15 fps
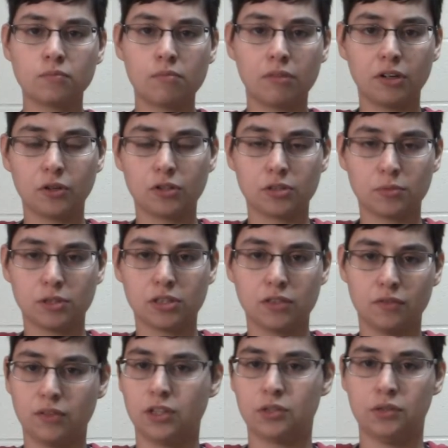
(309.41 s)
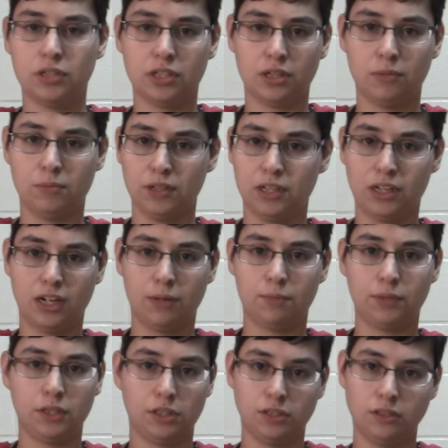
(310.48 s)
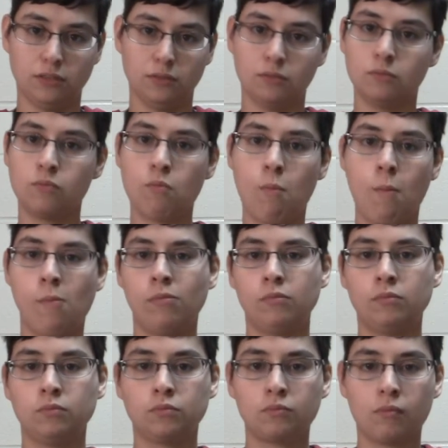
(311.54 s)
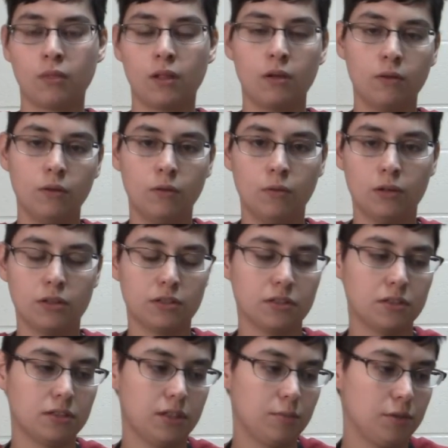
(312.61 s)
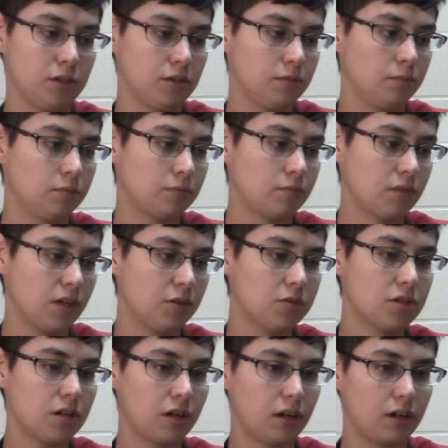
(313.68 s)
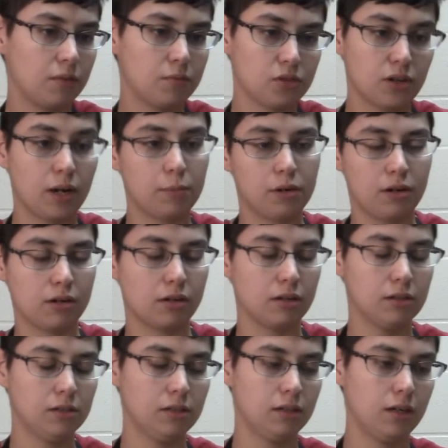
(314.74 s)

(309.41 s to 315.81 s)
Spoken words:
Merry Christmas if that's what you celebrate. Happy... What else is this time of year? I know it's Hanukkah, so happy Hanukkah.